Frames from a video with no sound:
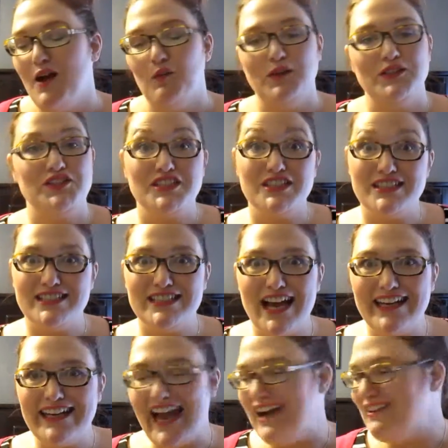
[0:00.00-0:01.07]
which she's
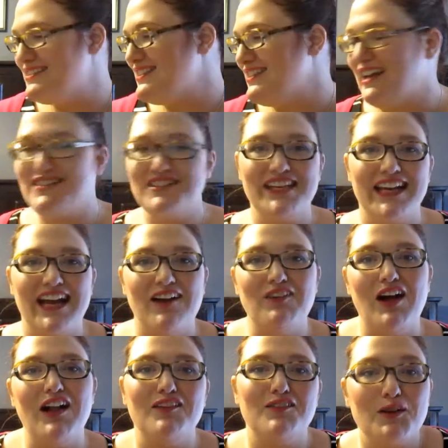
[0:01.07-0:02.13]
done now, so now she can have
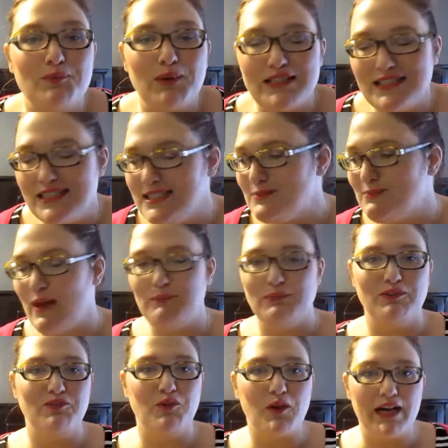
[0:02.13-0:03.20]
all of her presents, but
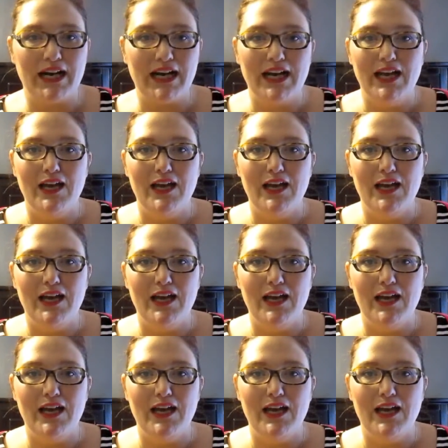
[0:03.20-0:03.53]
before